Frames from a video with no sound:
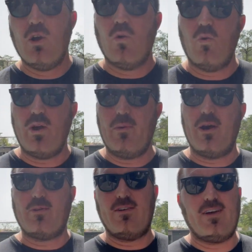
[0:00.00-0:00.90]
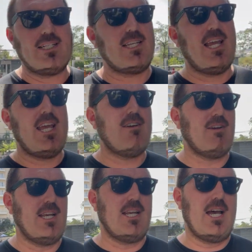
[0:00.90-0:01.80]
we want to invest here,
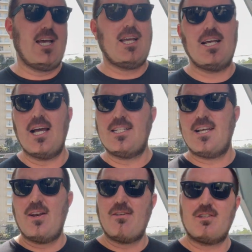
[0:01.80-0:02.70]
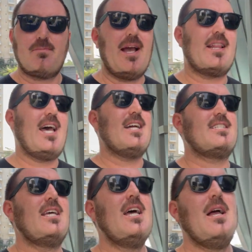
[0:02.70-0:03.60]
and I totally respect
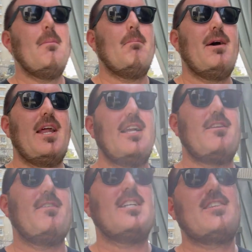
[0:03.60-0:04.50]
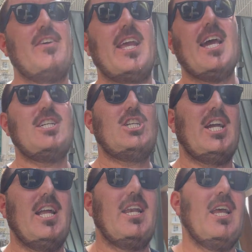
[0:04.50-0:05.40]
that. But
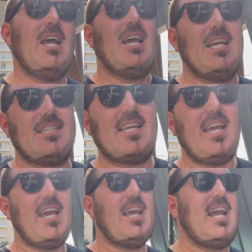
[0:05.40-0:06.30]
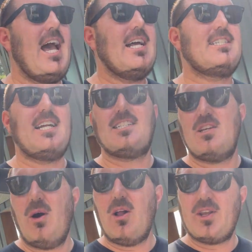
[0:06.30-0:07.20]
diversification is key. Assets
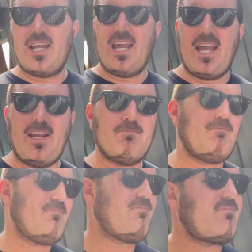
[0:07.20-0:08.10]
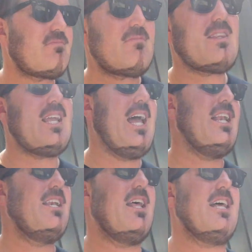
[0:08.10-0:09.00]
you hold are key.
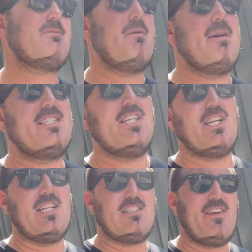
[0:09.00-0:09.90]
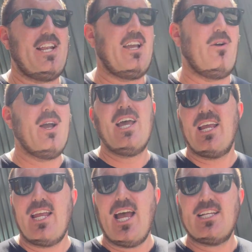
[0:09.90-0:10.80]
And that's my message in this video.
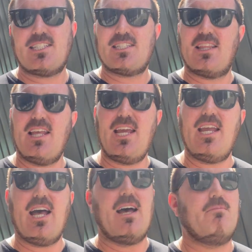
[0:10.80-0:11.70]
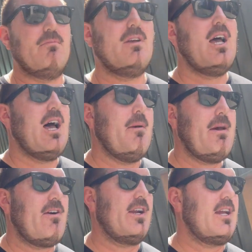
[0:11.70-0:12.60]
Yes, the
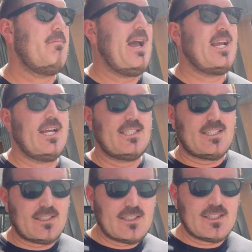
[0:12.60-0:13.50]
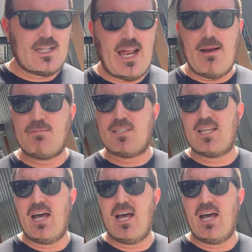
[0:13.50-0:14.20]
American banking collapse